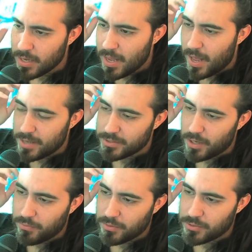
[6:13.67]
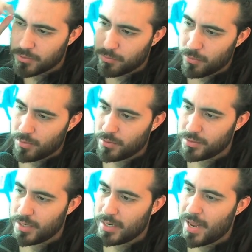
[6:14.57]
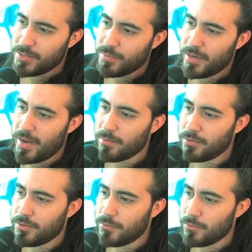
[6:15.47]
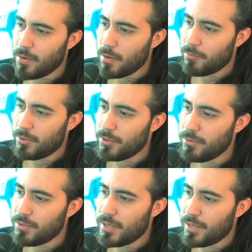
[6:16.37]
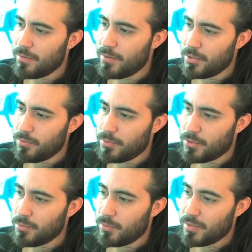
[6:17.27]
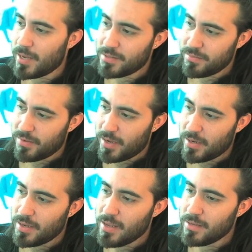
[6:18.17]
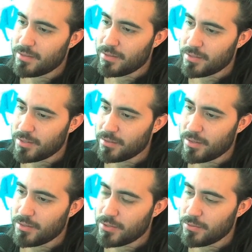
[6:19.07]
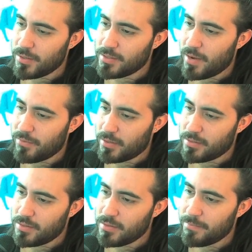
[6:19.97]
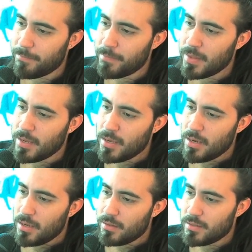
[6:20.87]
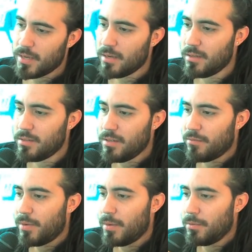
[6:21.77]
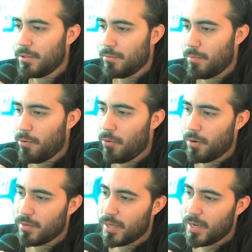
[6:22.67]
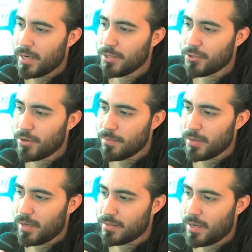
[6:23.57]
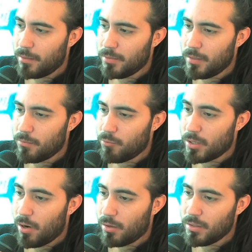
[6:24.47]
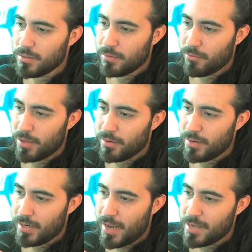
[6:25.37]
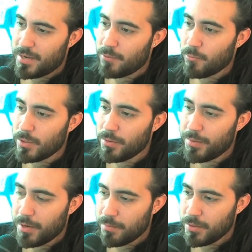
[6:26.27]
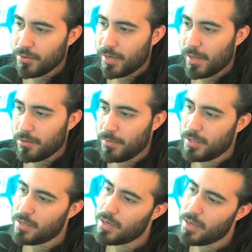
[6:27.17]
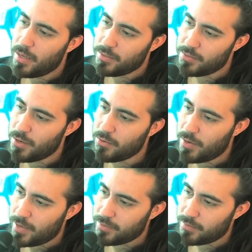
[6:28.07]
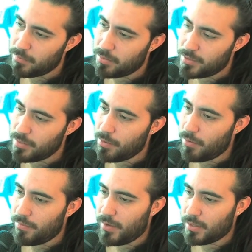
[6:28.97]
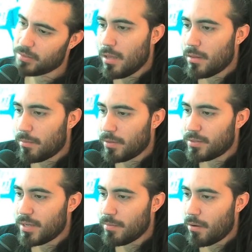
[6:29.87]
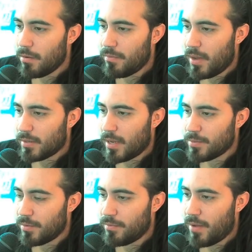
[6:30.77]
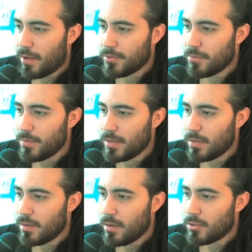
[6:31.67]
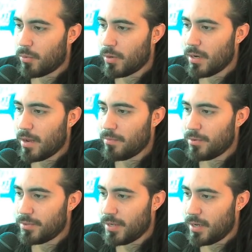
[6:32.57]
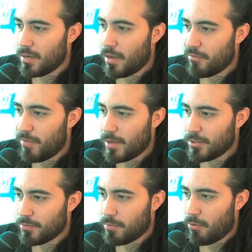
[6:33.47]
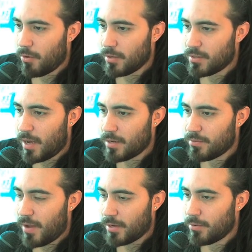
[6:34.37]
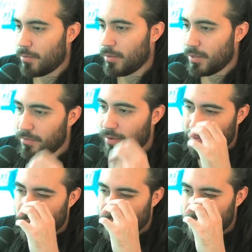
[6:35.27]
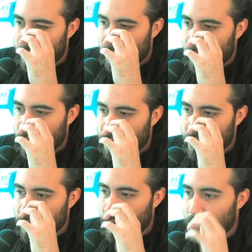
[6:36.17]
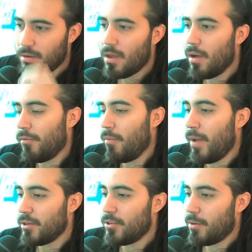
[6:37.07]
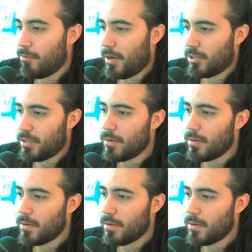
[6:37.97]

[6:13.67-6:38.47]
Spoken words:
has governed supporters and has been able to produce individuals who will testify sincerely to its efficacy. The tendency of people to report that any treatment has helped them, regardless of whether it has a real therapeutic element, is known as the placebo effect. The placebo effect has been found to be 29% of patients reporting satisfactory relief after receiving a placebo for major depression,